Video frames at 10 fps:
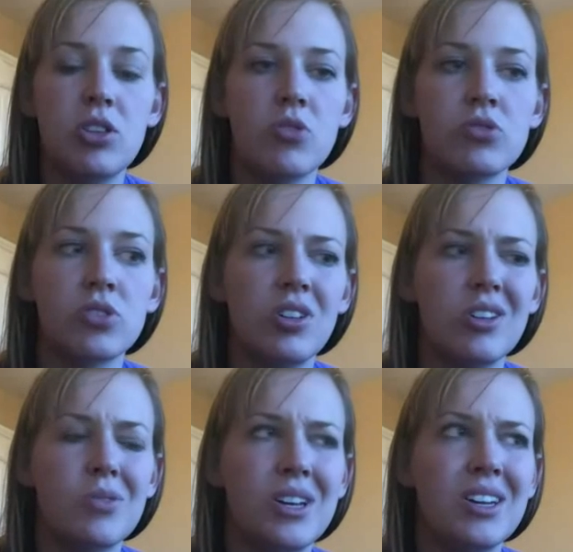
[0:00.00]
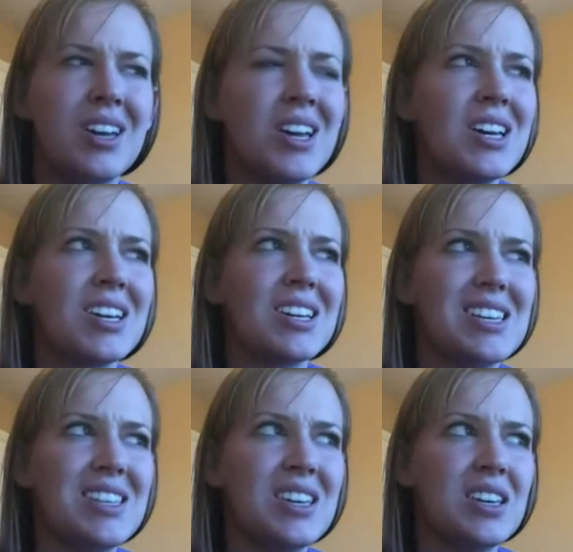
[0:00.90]
you the most current one,
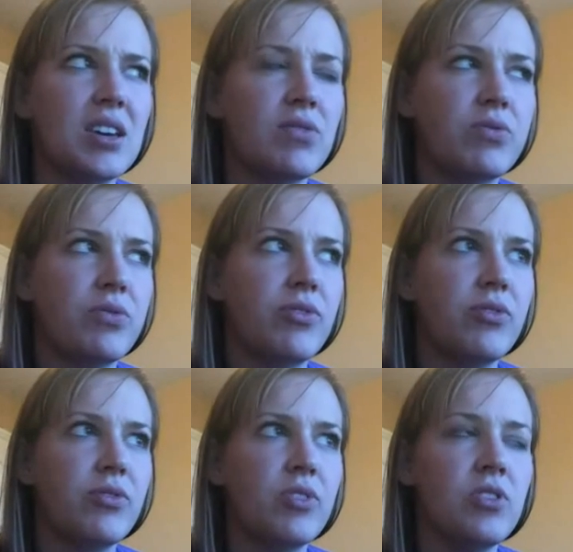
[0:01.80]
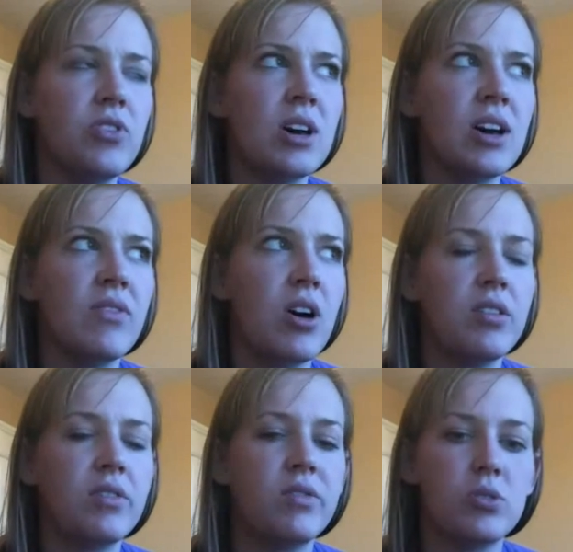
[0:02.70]
because I think if you have
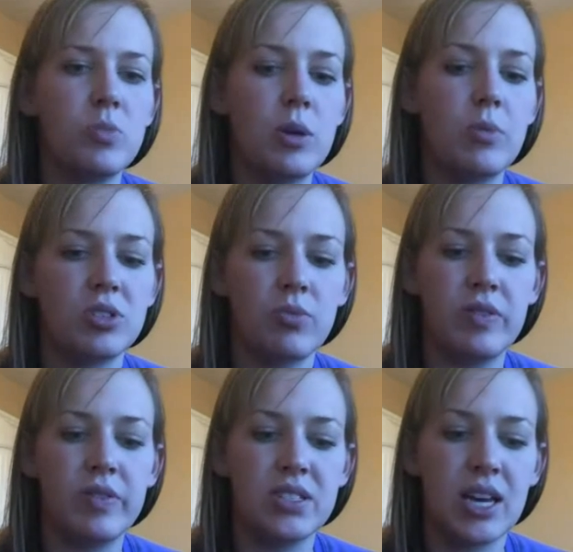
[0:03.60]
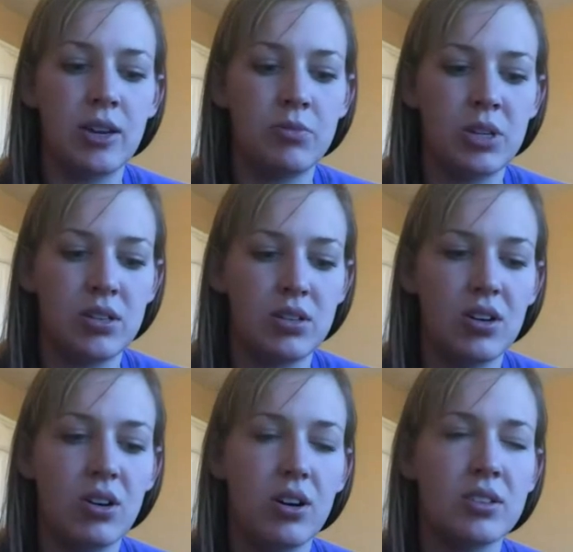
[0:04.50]
all of those papers that we've assignment
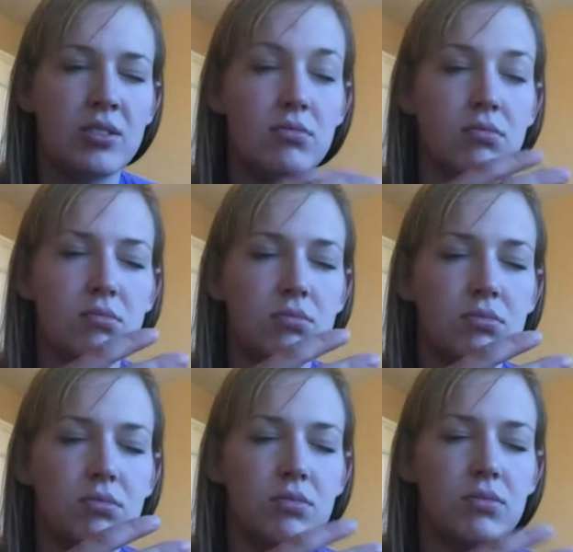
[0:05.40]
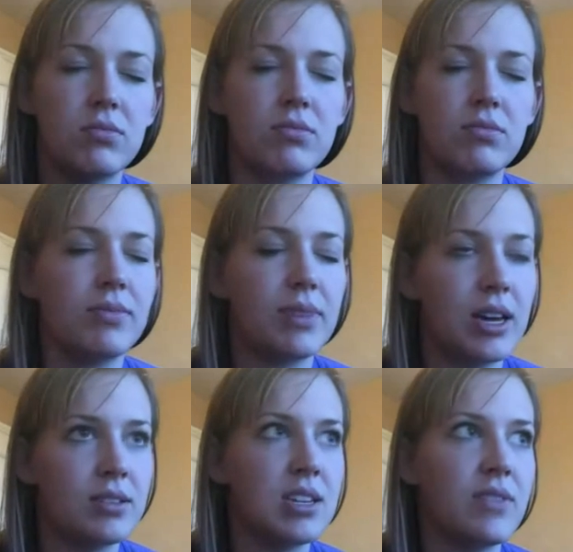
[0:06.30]
or it's
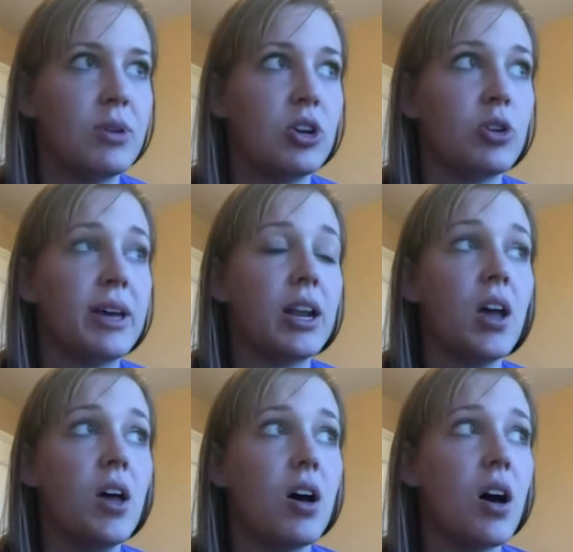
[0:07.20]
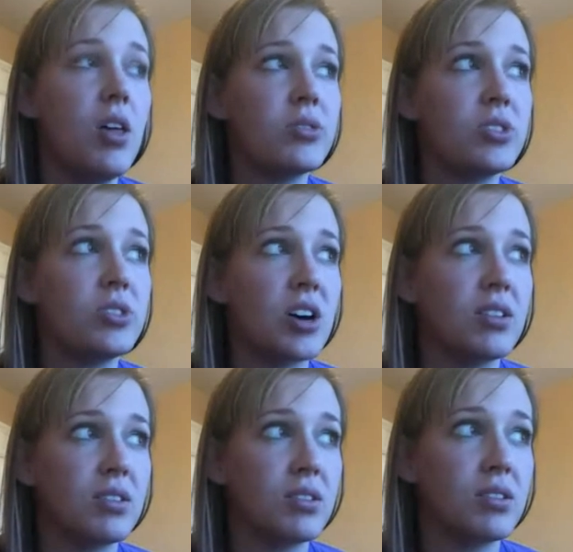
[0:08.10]
time for me to go to bed. All those
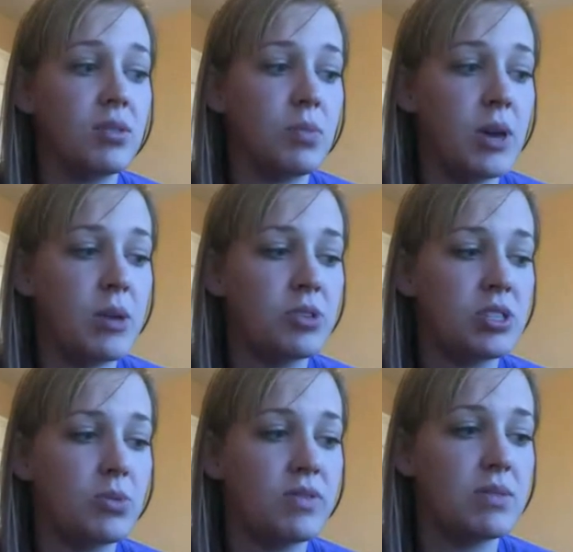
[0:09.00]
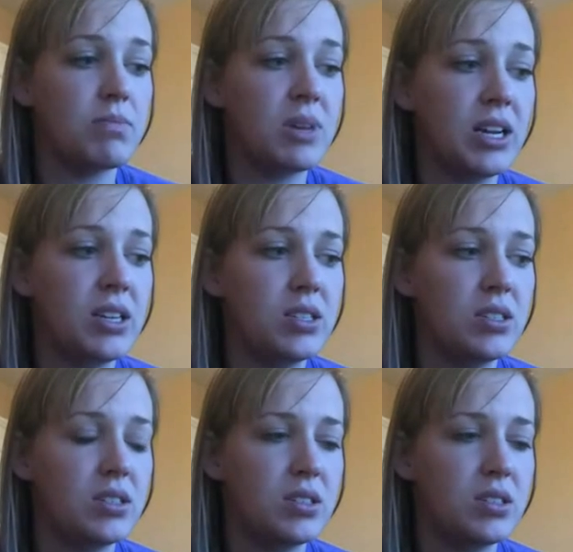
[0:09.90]
the papers that we've submitted,